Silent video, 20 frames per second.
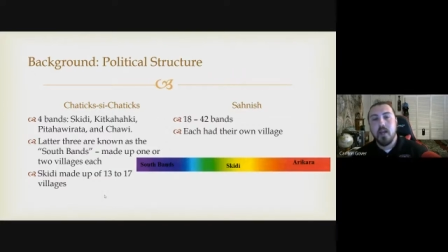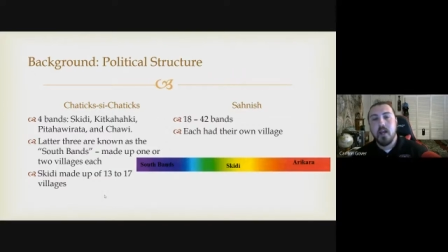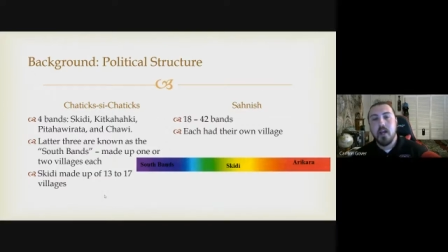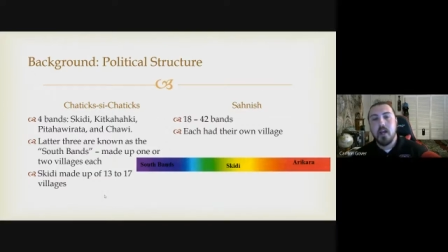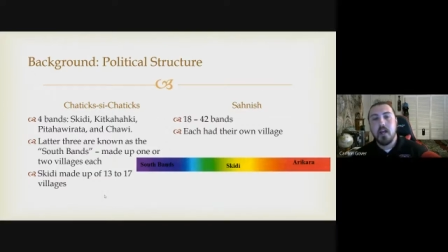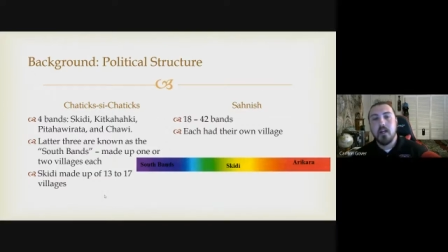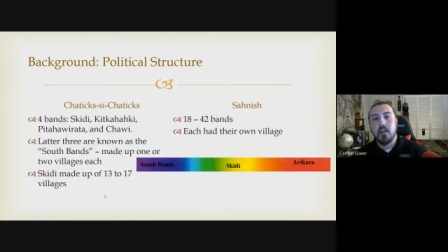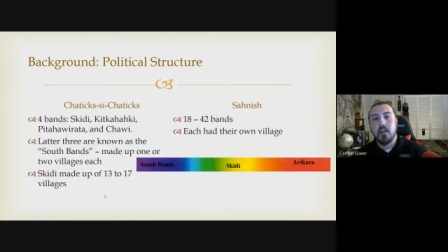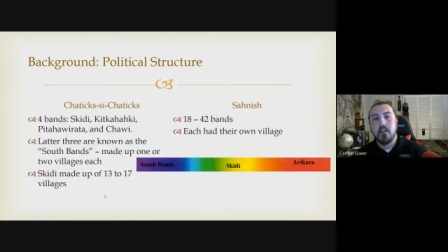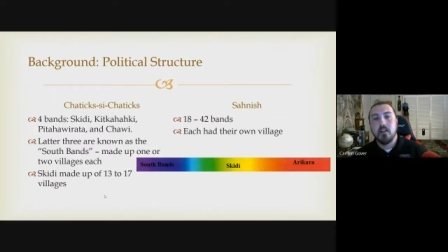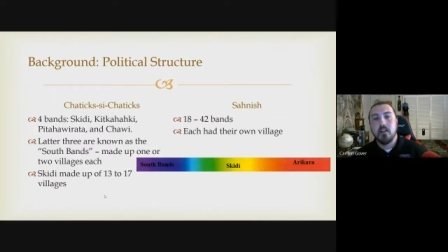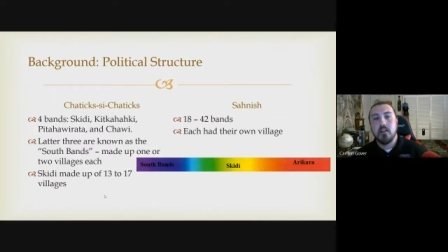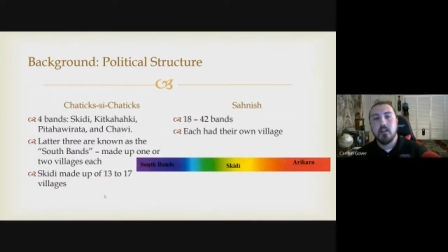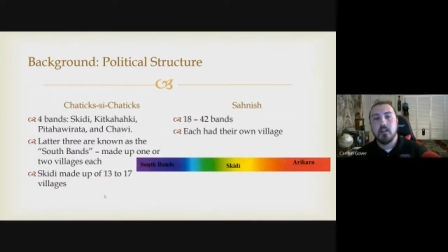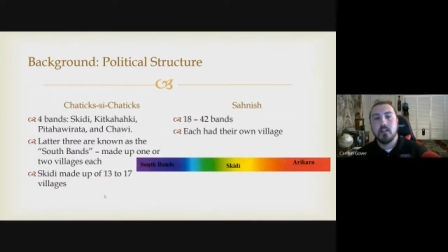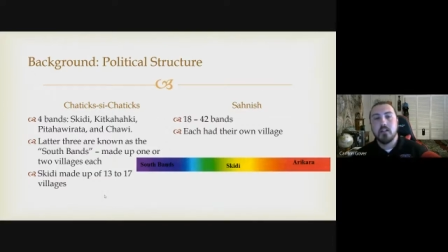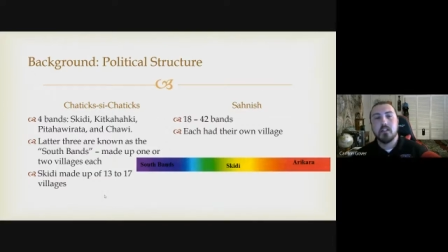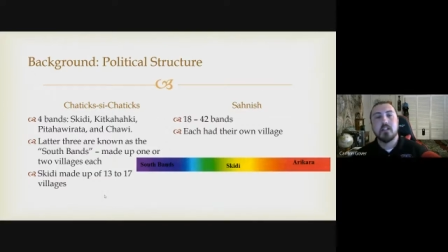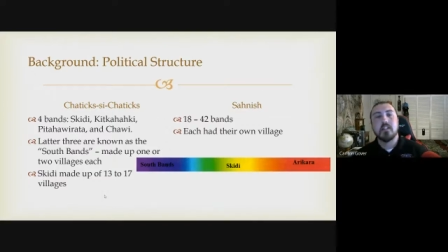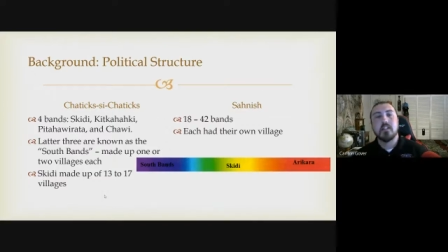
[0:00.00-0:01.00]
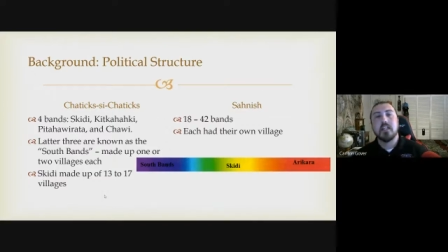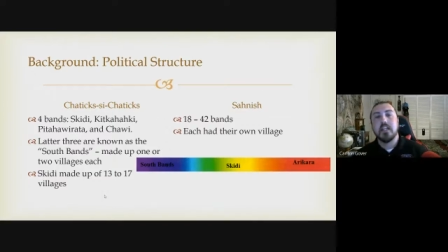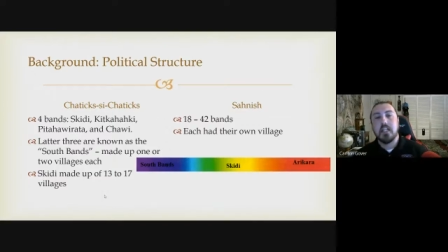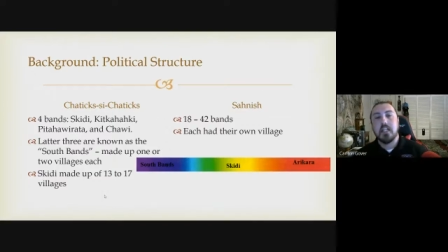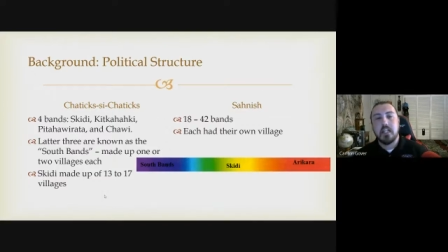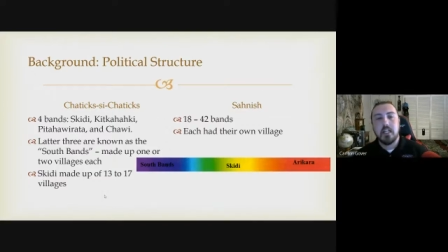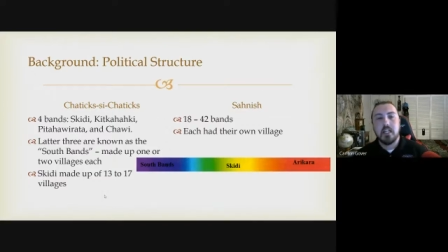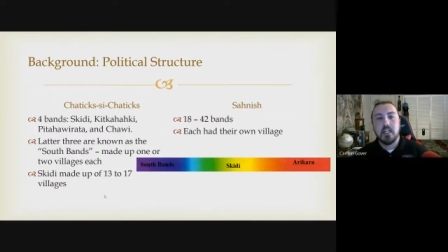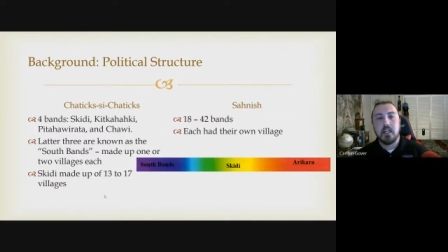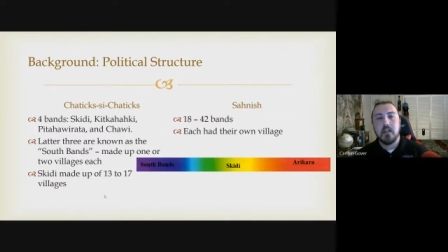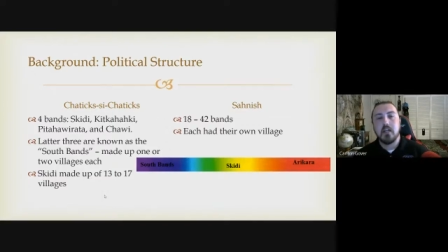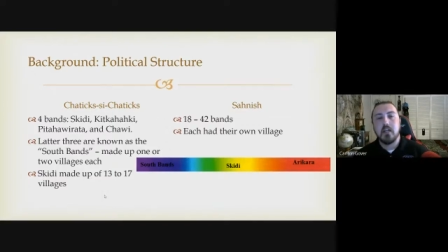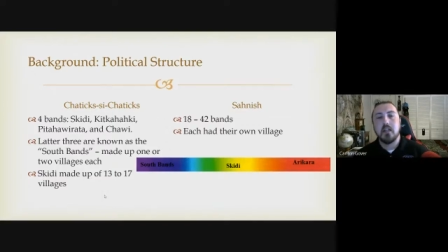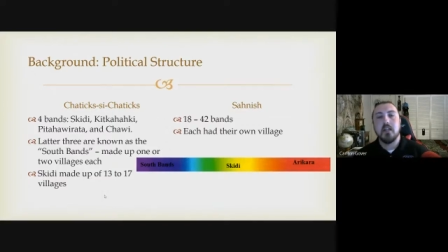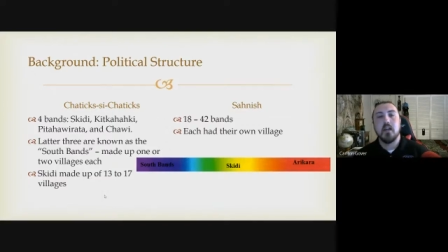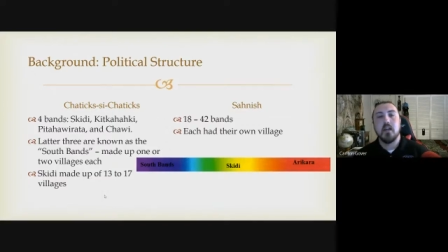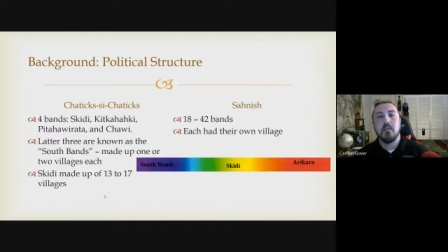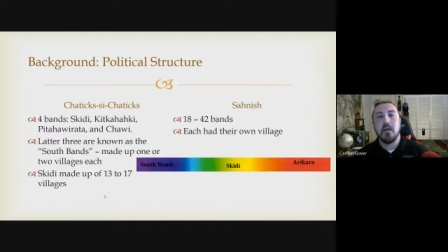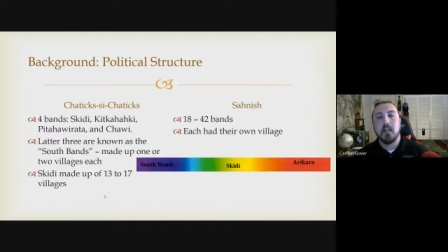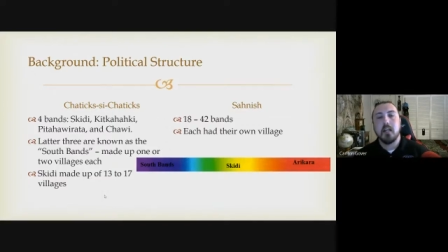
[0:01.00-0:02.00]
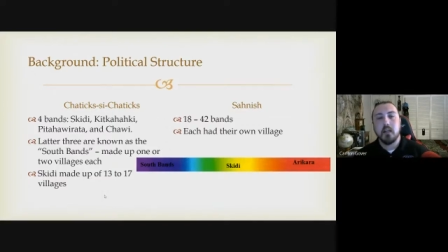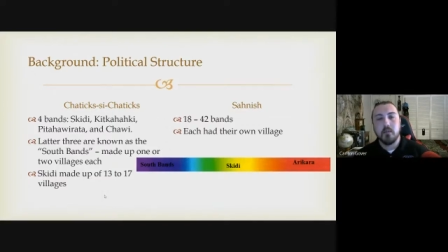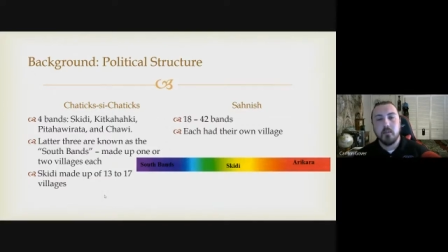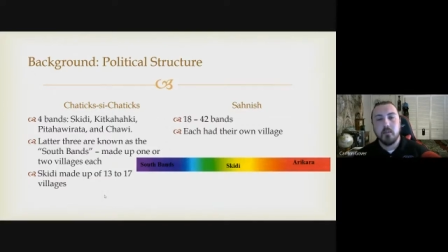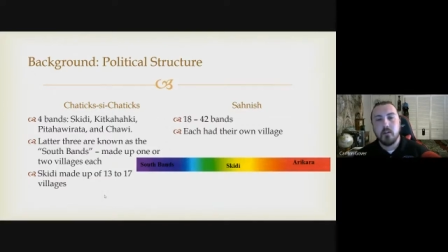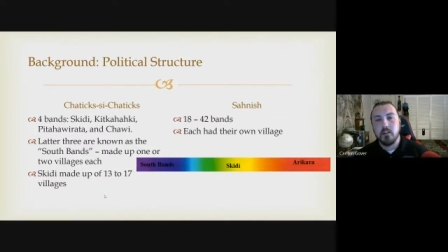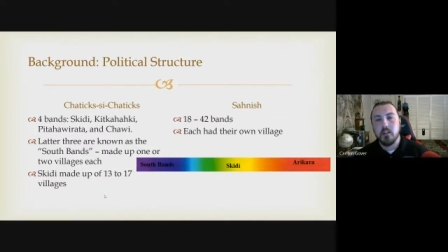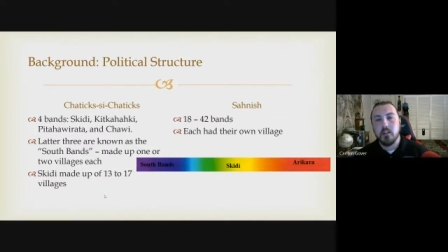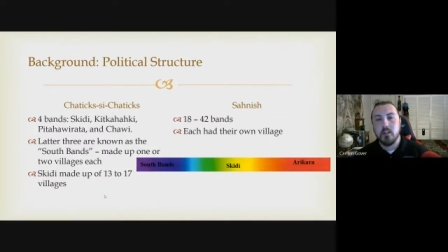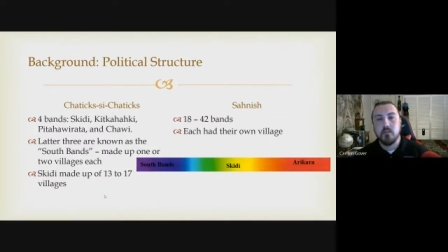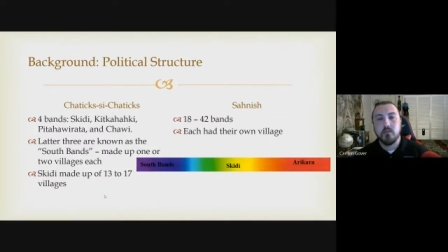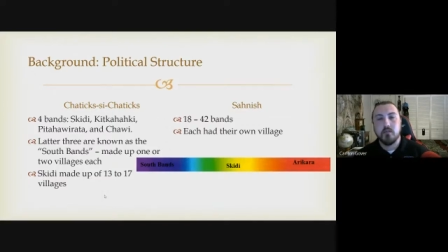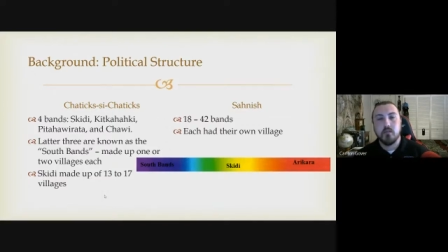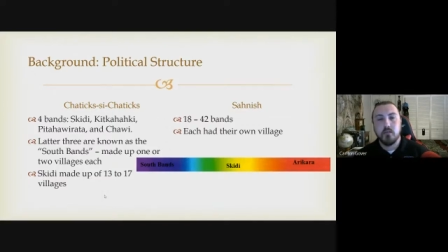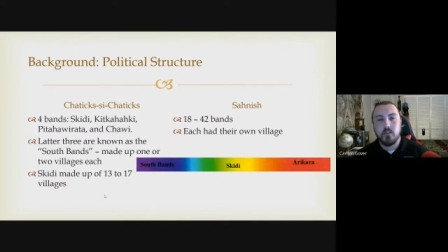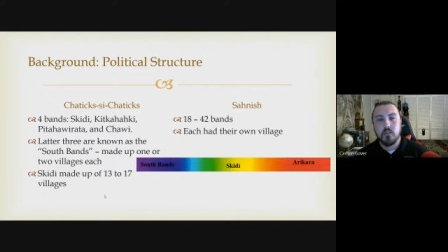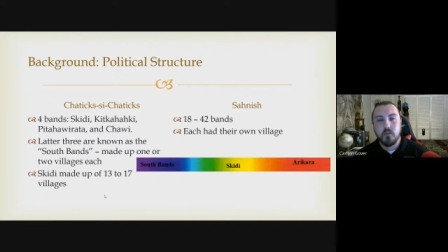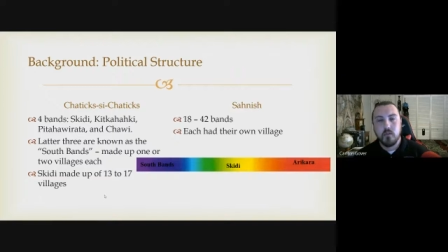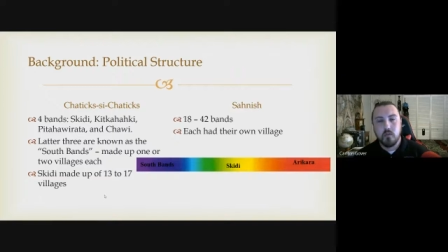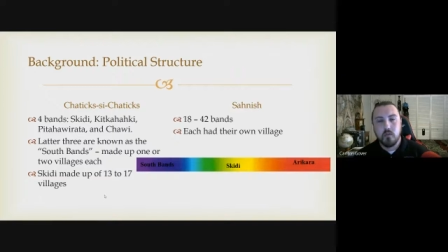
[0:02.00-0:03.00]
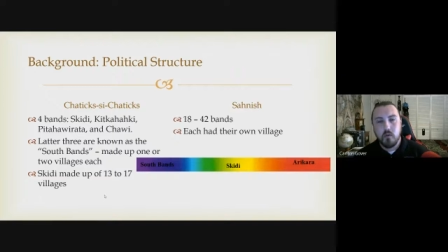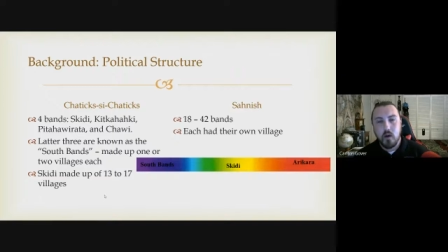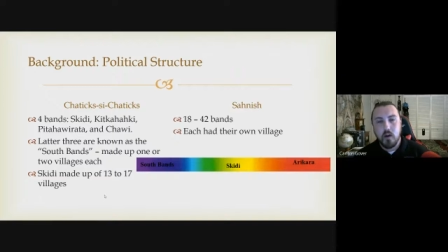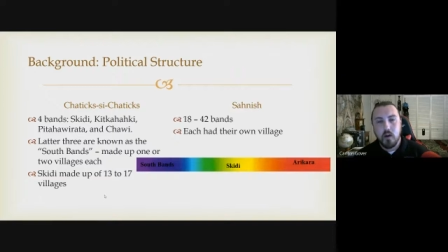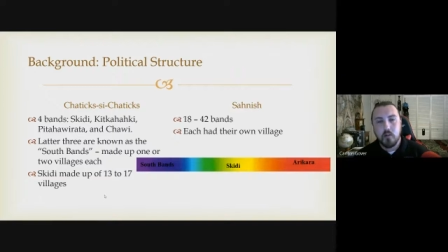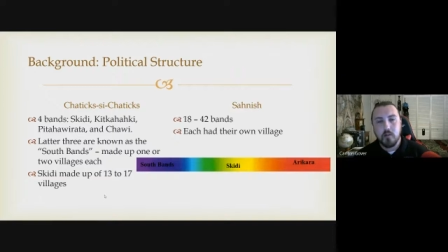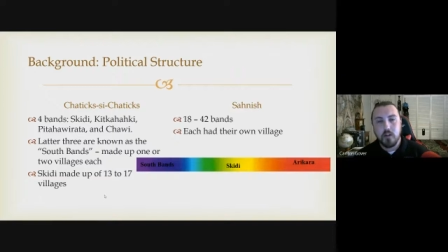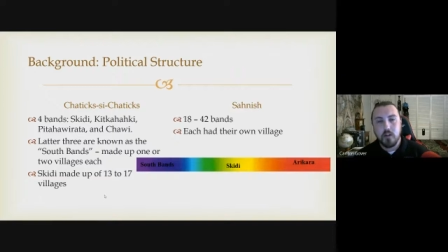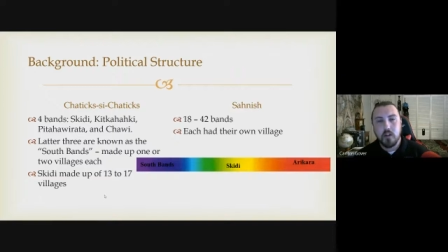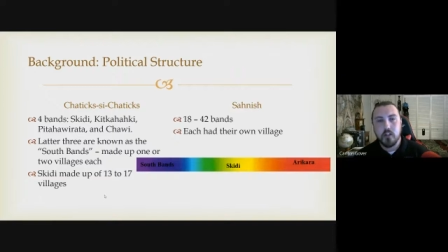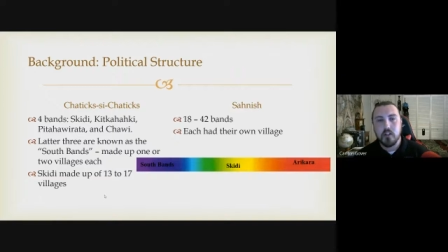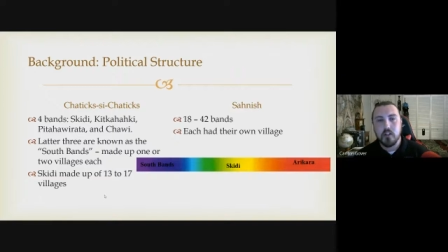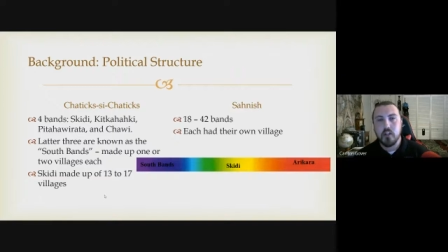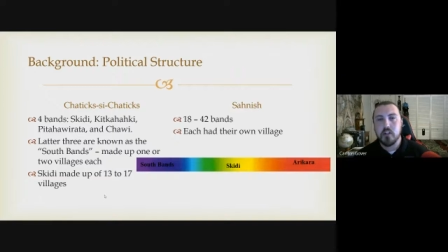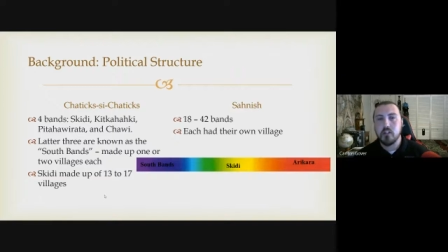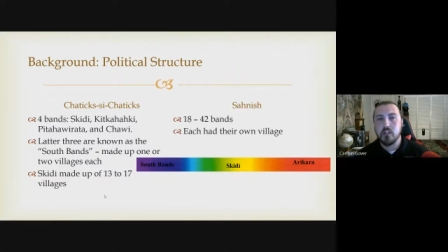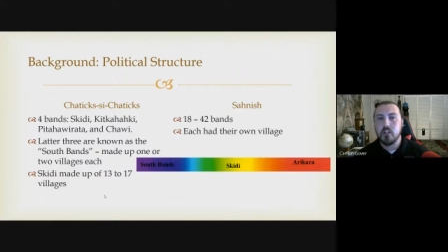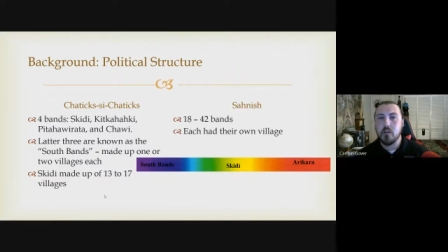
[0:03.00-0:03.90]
and the Skidi, they make up 13 to 12 villages.